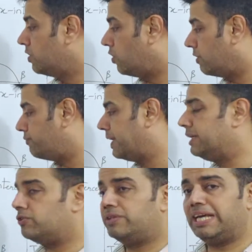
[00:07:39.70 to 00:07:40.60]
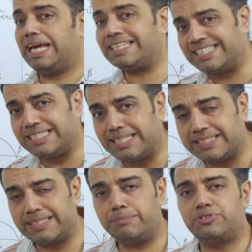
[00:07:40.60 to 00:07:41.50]
or find out the
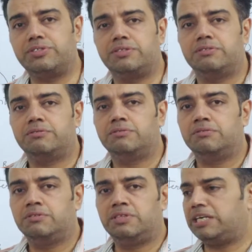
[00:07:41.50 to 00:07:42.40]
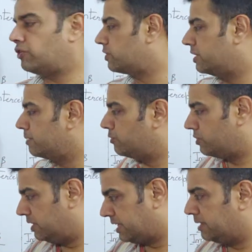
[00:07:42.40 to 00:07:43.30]
x-intercepts, they are talking
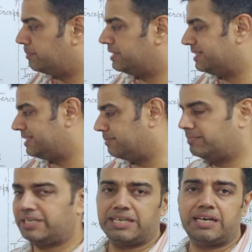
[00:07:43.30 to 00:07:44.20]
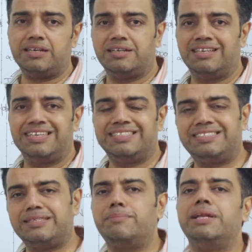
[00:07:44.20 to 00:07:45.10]
about nothing but the same. They are
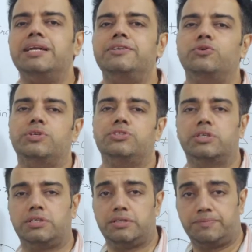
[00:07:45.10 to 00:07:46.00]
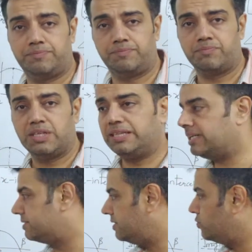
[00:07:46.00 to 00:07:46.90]
similar to each other.
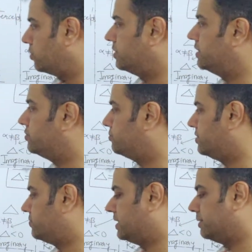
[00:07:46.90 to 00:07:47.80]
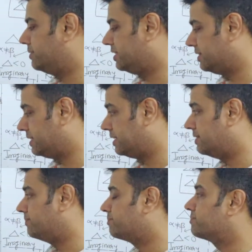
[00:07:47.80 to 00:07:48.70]
That is the coordinate geometry element in that.
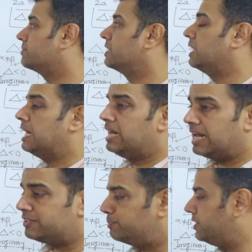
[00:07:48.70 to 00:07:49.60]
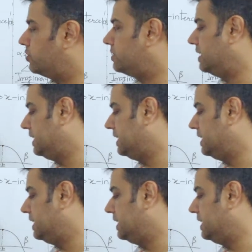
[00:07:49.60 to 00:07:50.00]
Last but not the